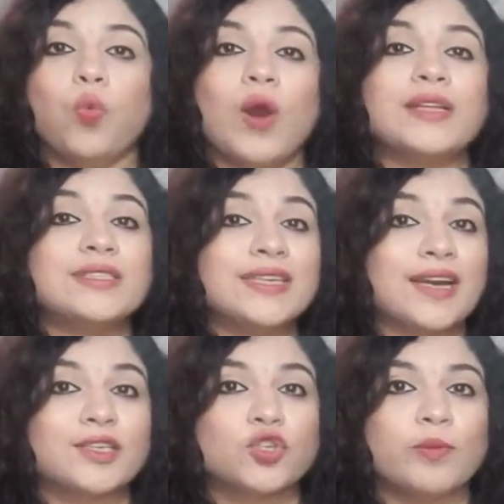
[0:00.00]
once in
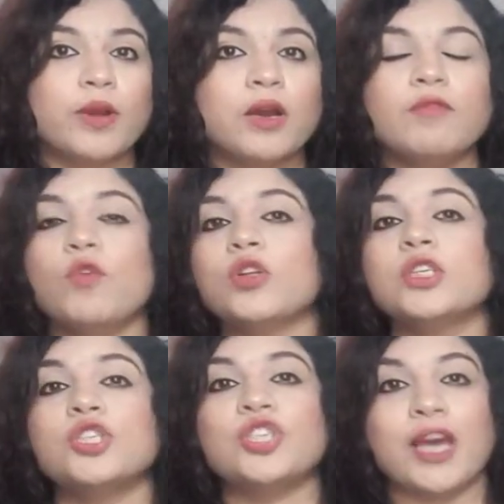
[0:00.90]
October for
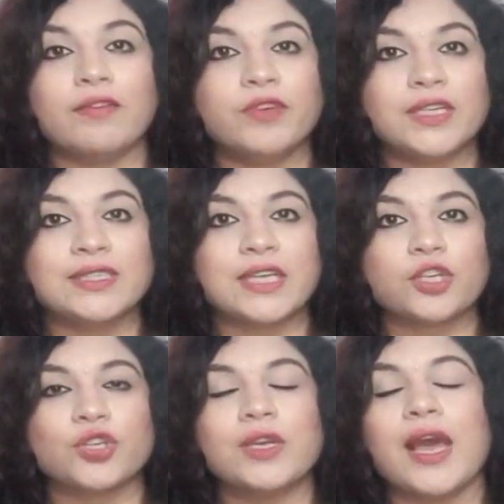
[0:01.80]
the January
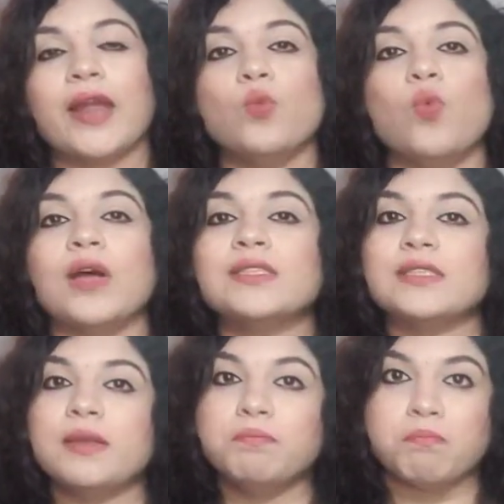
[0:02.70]
session and
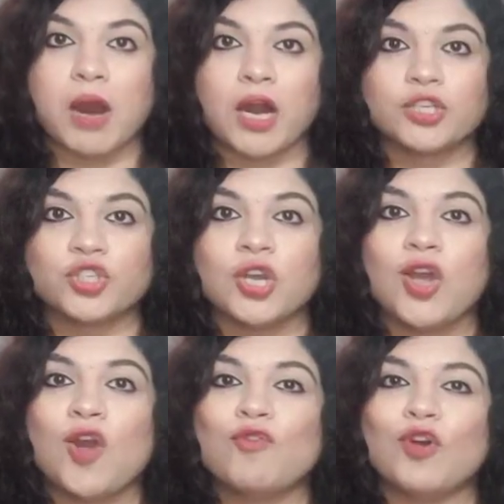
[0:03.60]
once in March
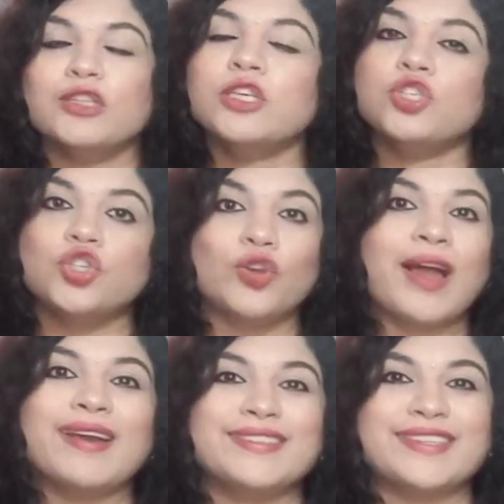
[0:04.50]
for the
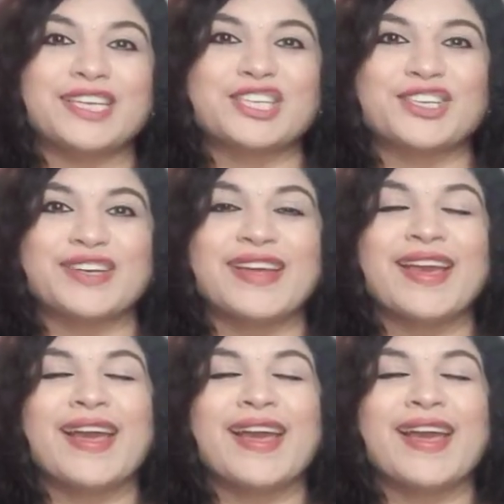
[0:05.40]
July session.